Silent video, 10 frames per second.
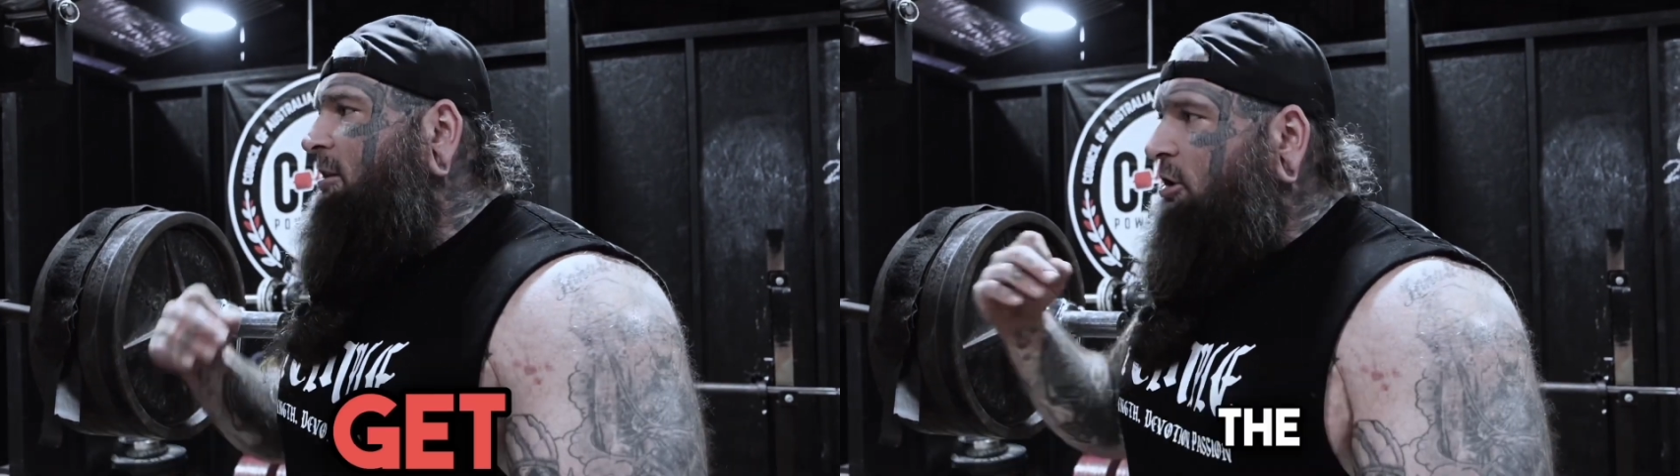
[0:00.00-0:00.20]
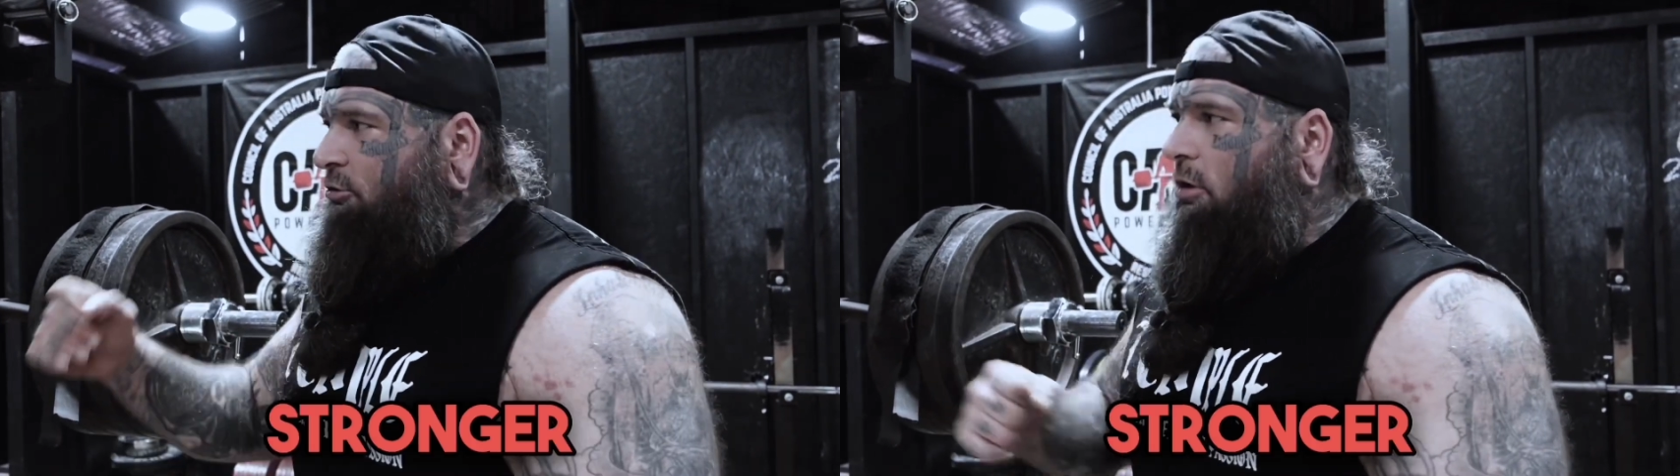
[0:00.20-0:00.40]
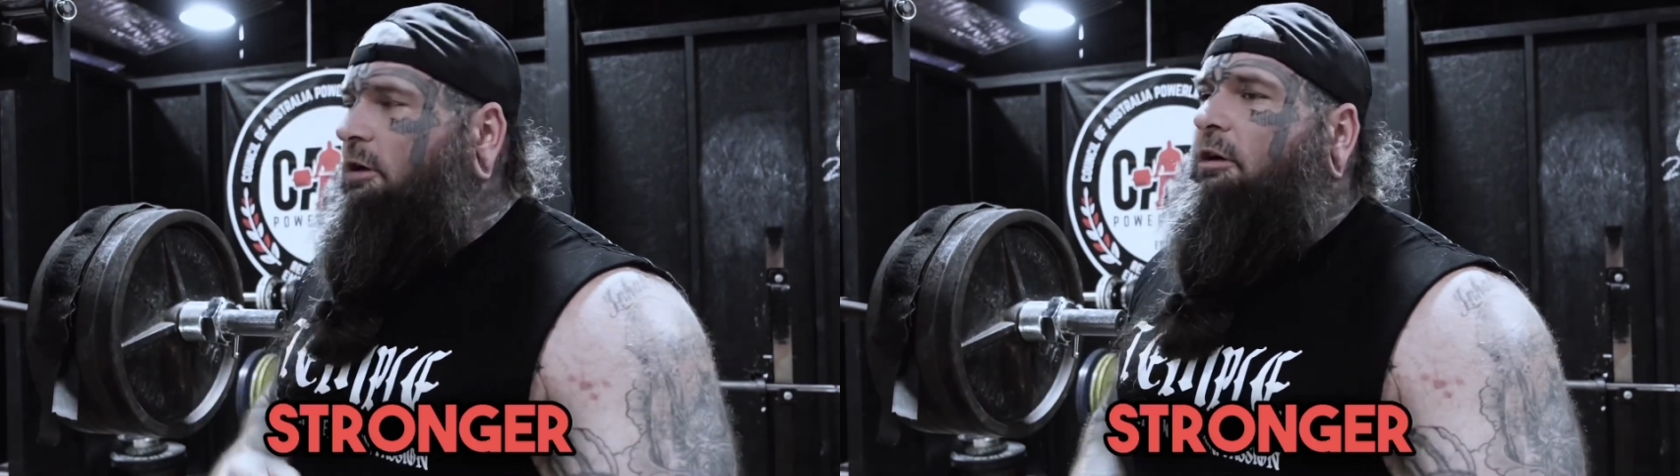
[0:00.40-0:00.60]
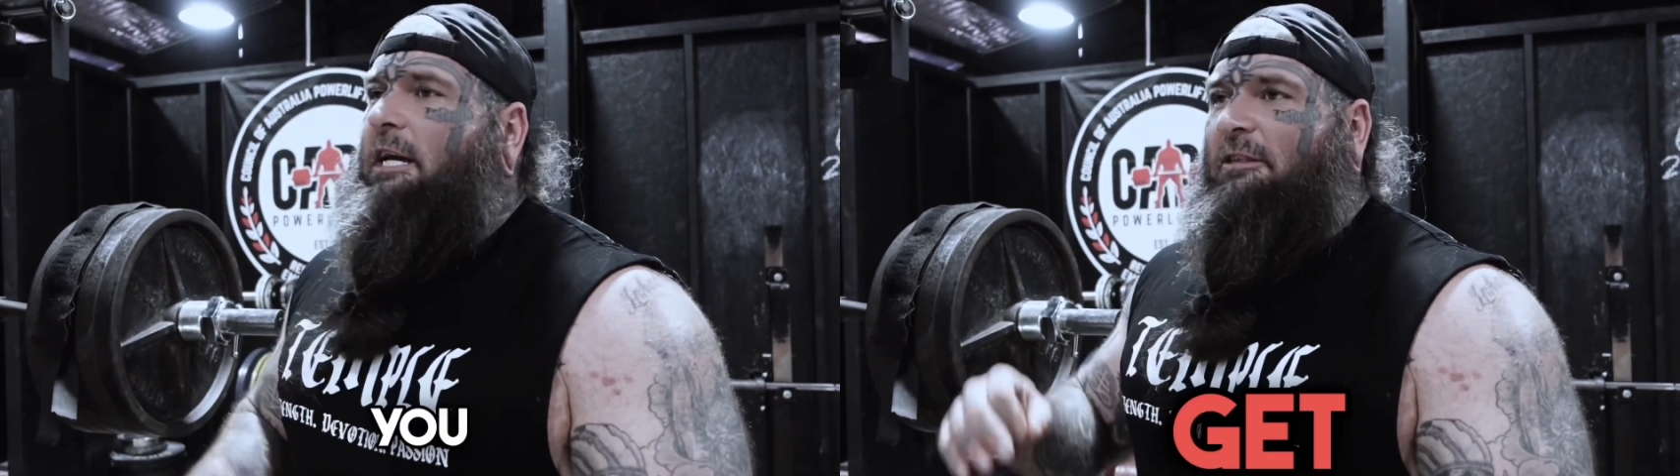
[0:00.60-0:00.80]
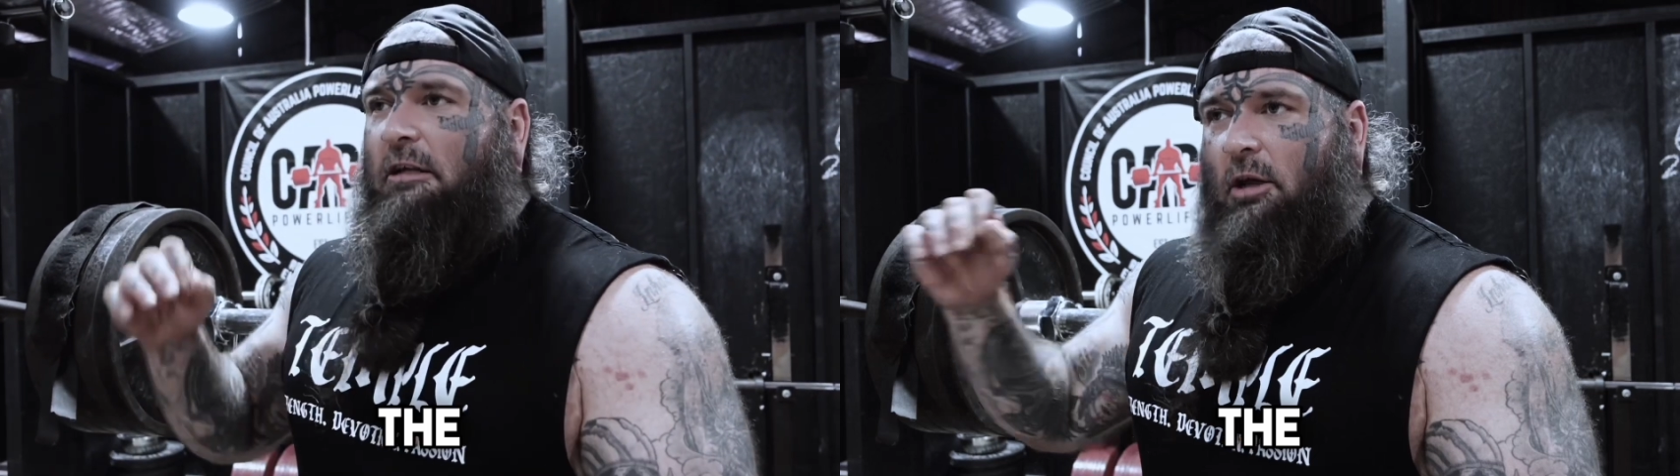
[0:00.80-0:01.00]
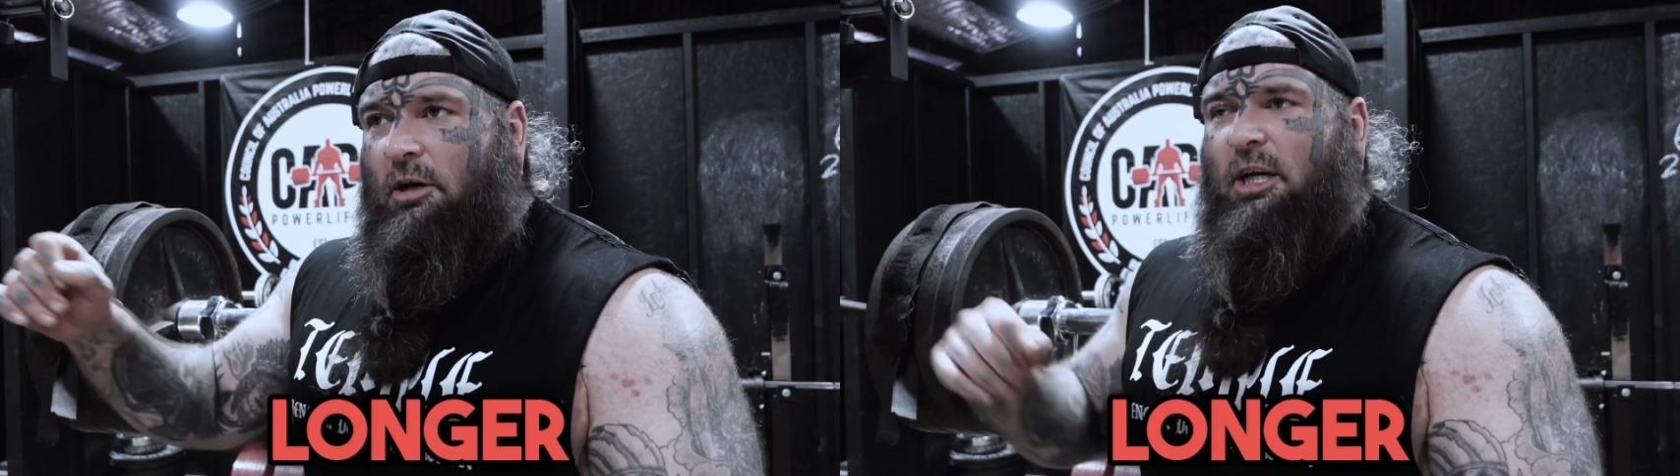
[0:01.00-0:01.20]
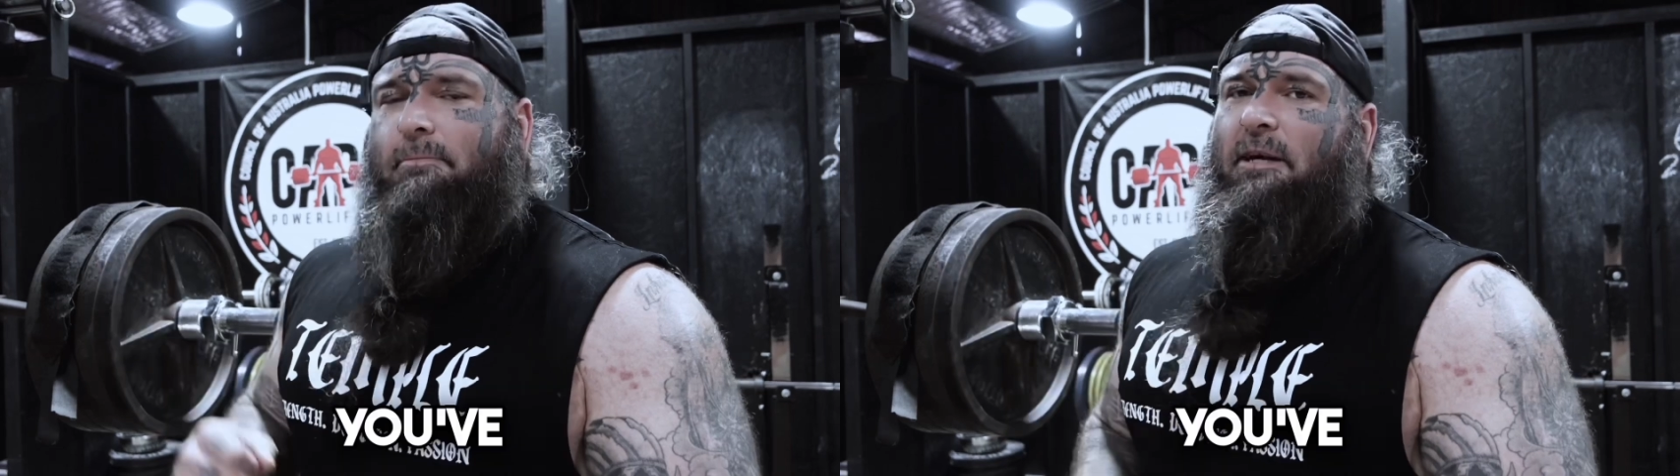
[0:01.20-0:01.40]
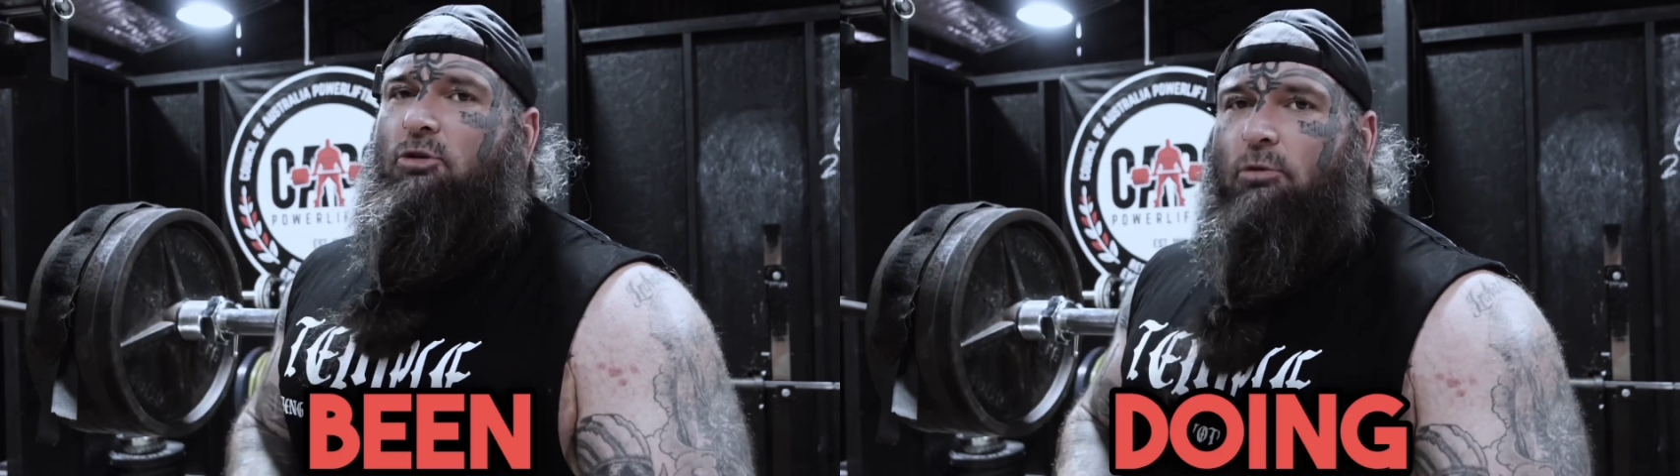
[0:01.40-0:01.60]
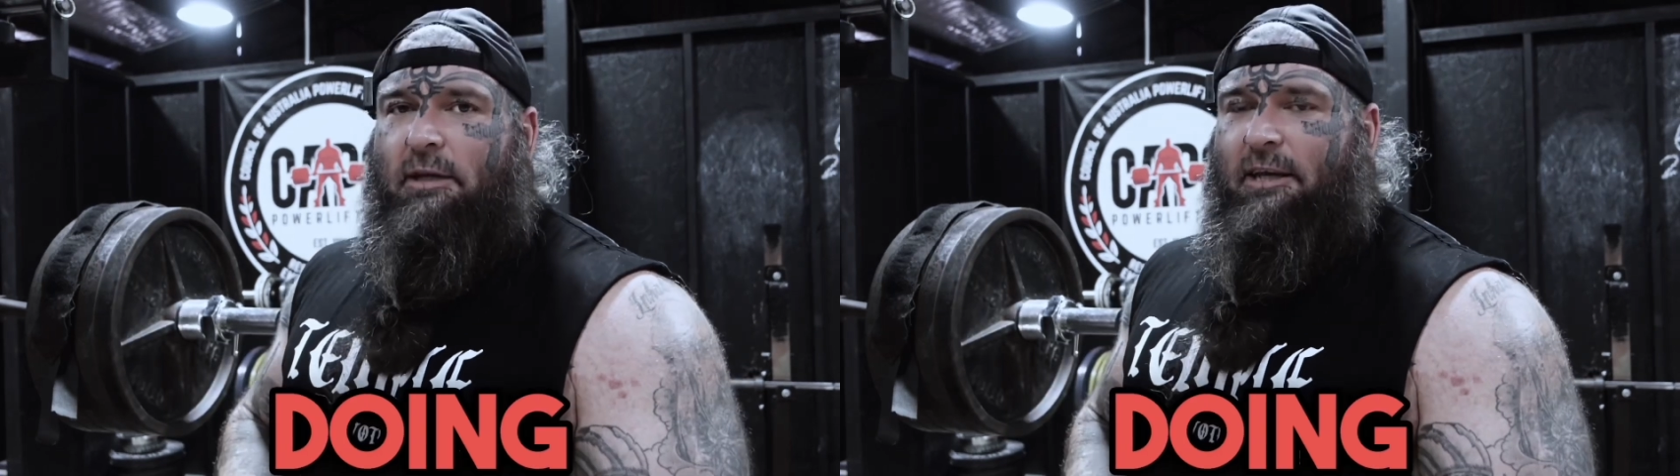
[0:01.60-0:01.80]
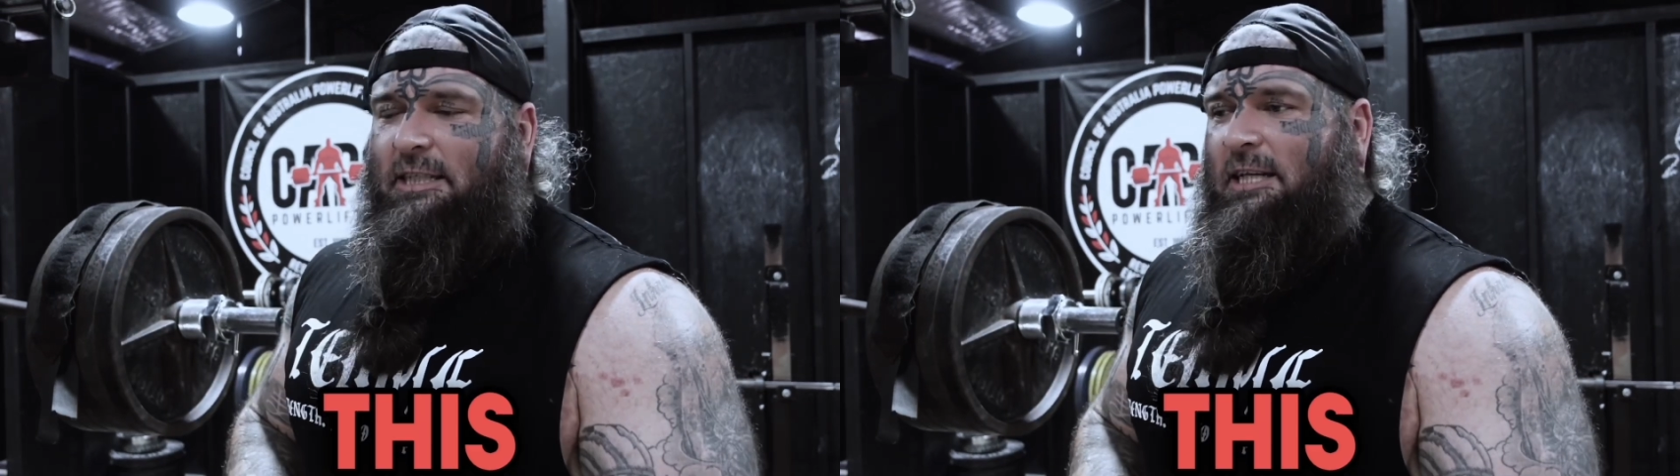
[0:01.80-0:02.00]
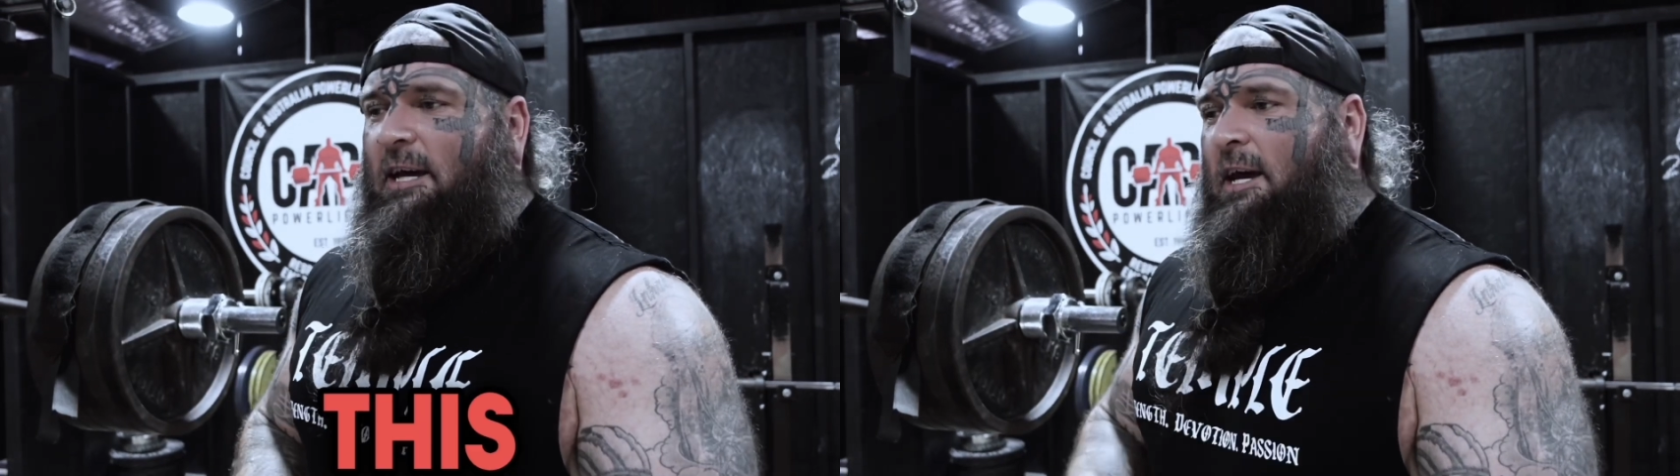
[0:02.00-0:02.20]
the stronger you get, the longer you've been doing this.